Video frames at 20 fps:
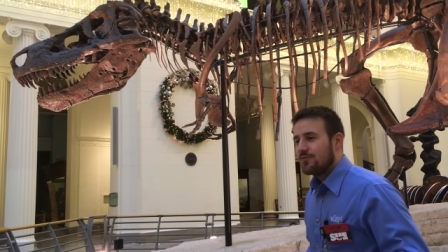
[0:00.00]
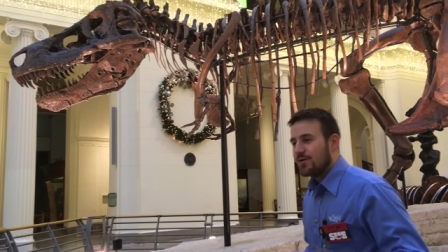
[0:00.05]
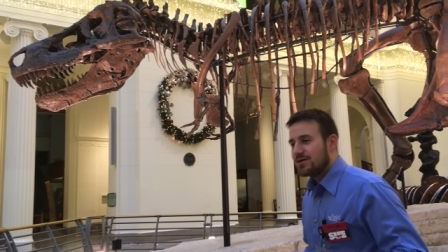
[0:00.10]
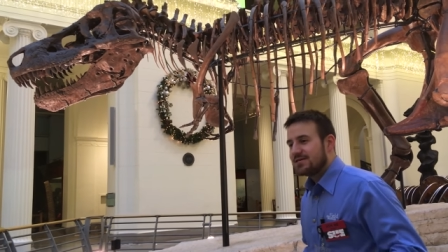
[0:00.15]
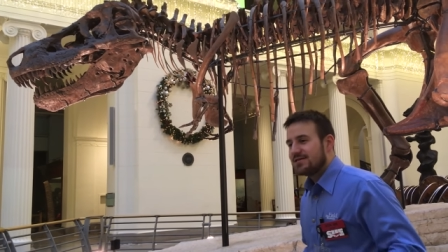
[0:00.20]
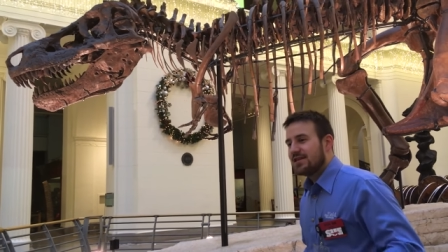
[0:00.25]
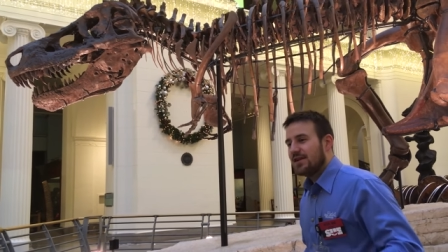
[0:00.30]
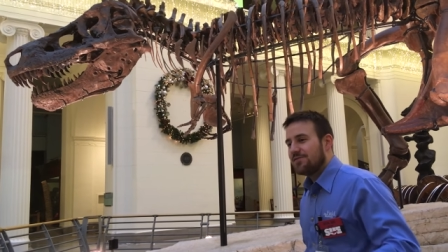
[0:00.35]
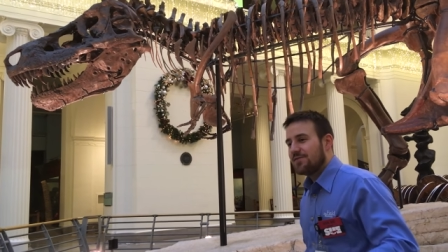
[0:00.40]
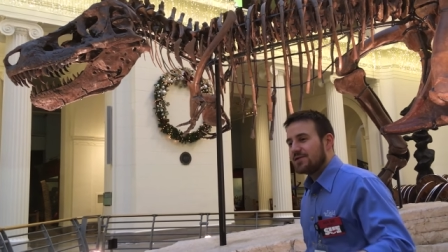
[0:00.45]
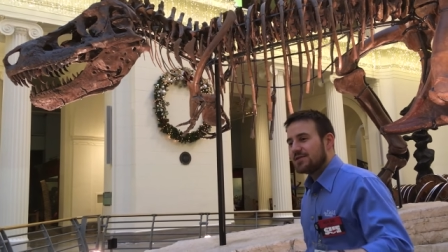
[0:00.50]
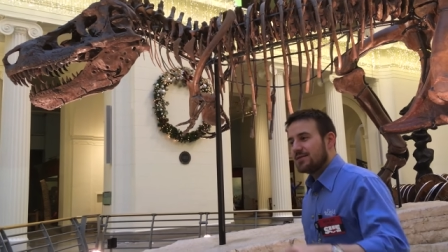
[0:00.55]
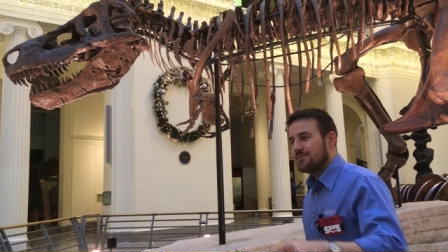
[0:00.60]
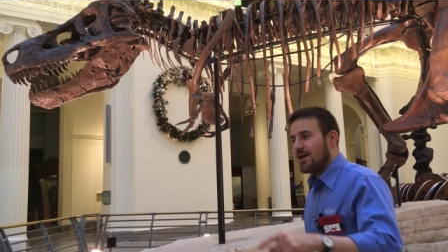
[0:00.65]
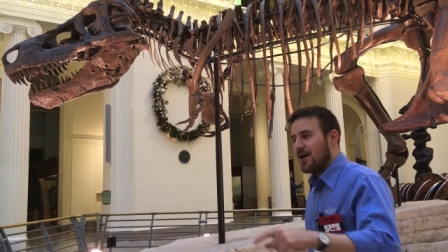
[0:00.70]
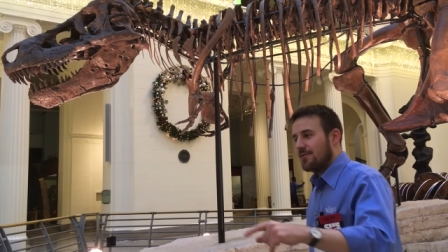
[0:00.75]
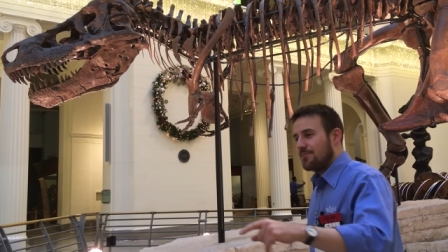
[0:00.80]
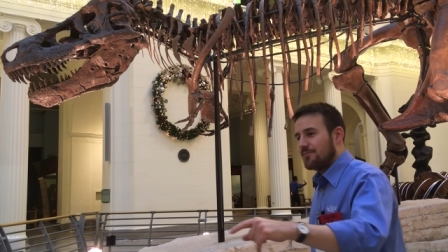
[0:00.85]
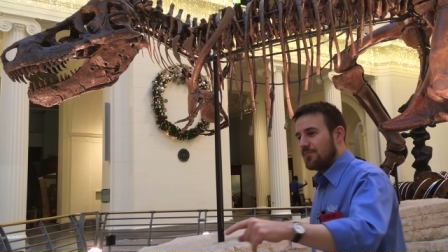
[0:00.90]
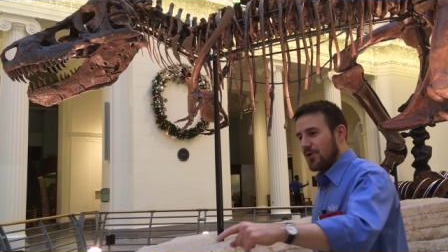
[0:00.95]
What's the difference
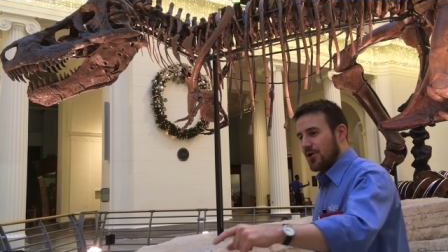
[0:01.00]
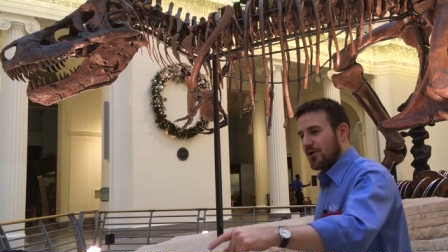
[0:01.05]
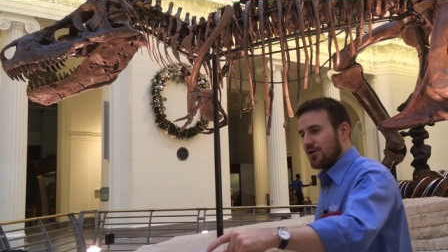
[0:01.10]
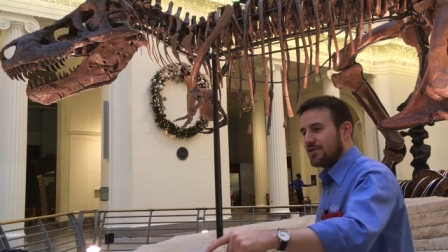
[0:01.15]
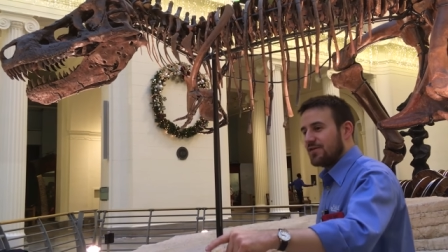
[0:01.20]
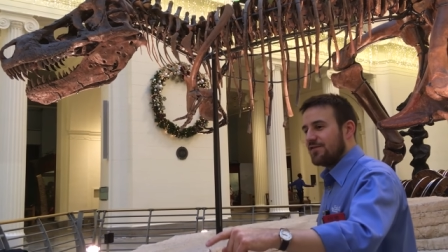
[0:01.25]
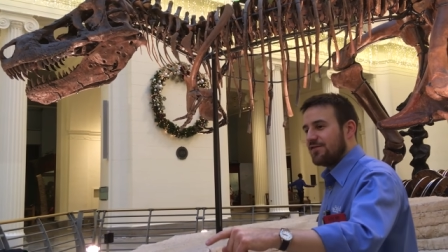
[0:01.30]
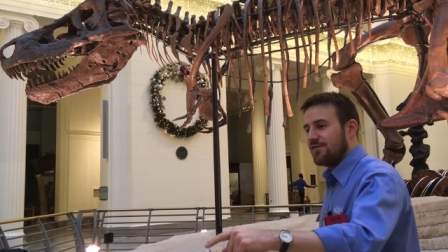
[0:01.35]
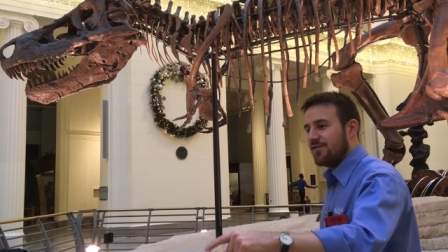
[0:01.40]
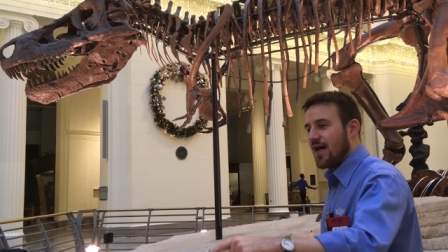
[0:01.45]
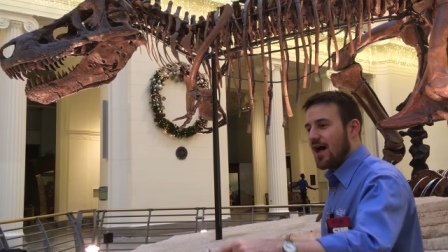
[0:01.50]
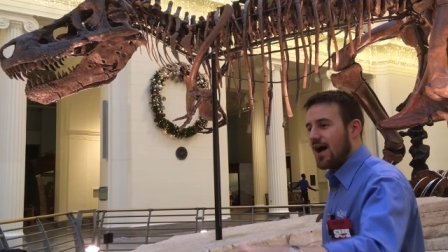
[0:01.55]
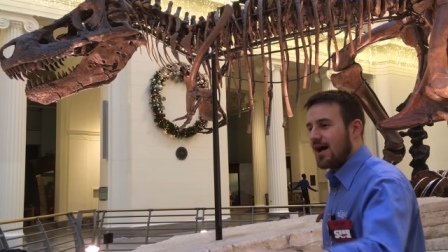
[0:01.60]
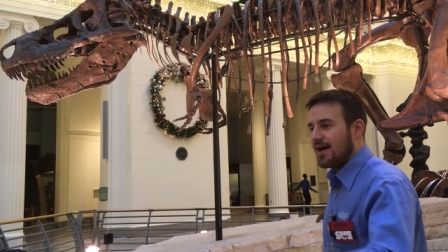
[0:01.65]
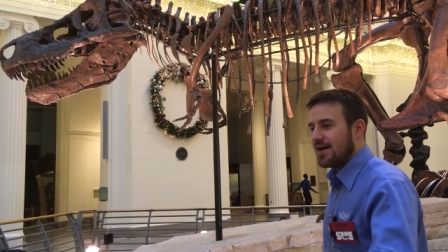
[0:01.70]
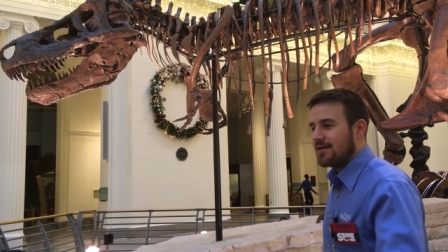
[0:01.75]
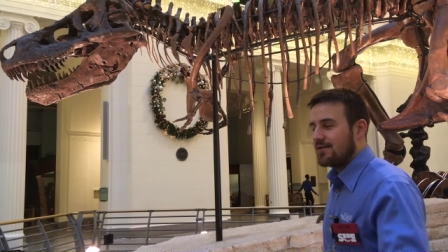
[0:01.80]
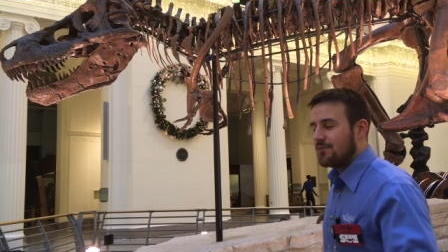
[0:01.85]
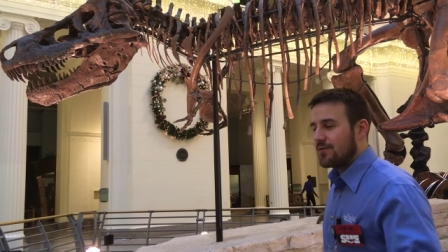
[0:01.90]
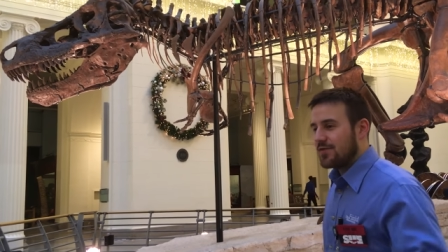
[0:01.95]
about birds
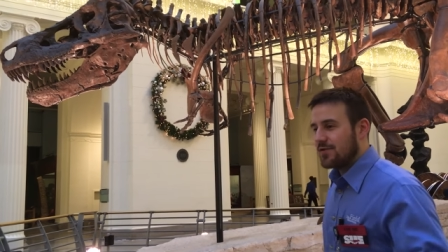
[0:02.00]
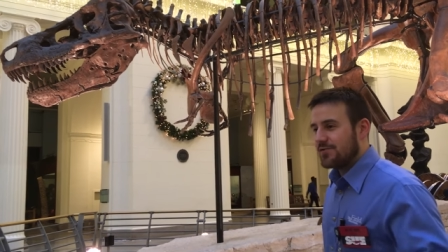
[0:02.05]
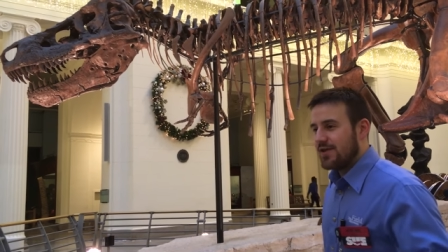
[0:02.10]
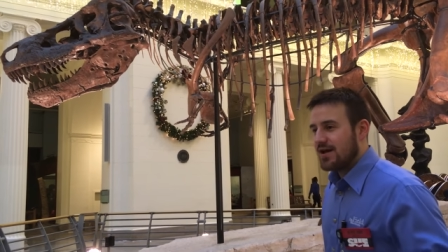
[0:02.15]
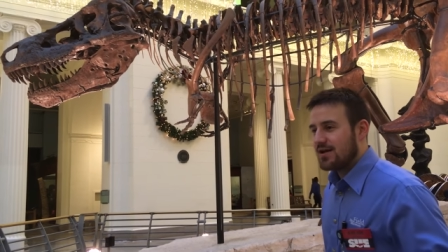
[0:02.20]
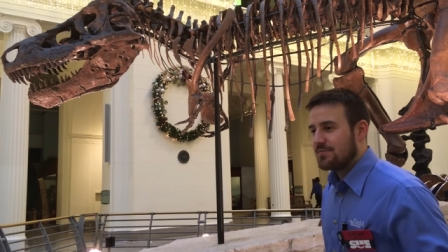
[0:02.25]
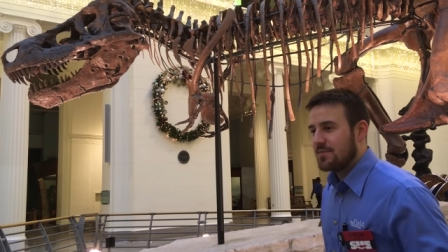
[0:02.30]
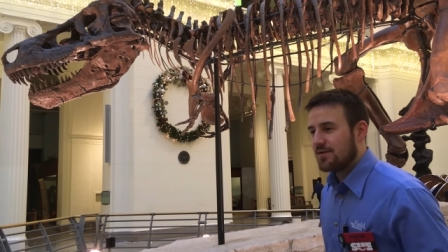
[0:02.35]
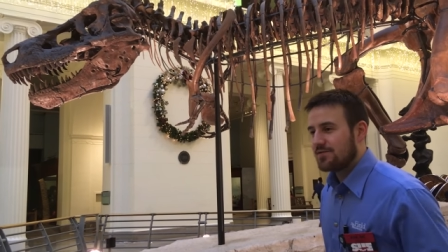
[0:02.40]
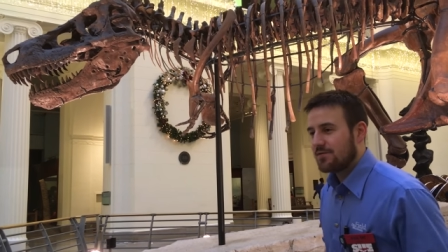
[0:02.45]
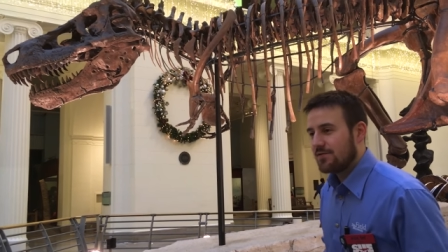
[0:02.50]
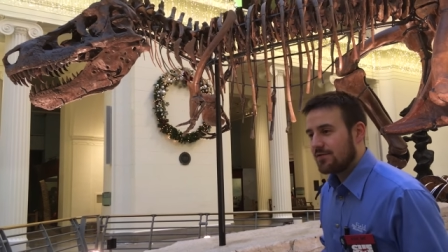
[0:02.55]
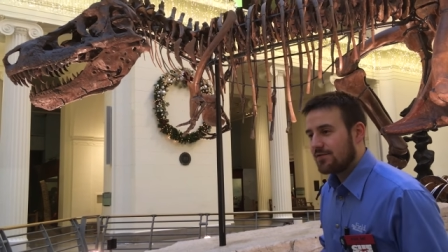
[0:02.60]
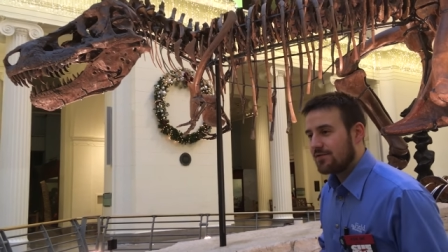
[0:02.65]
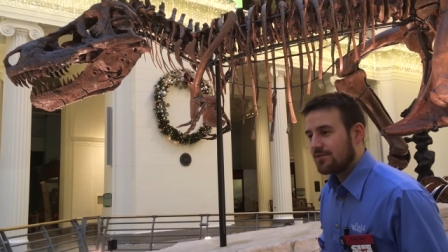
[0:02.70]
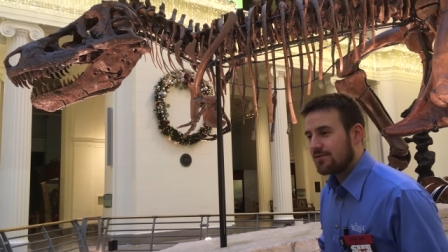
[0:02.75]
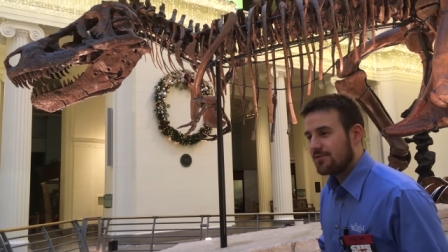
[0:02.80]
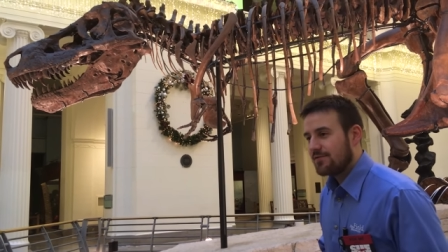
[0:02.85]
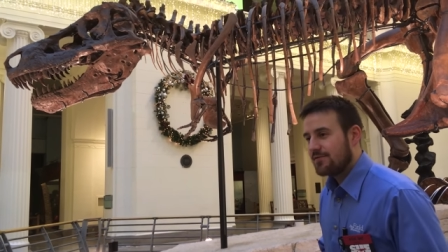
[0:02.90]
flying with their neck muscles?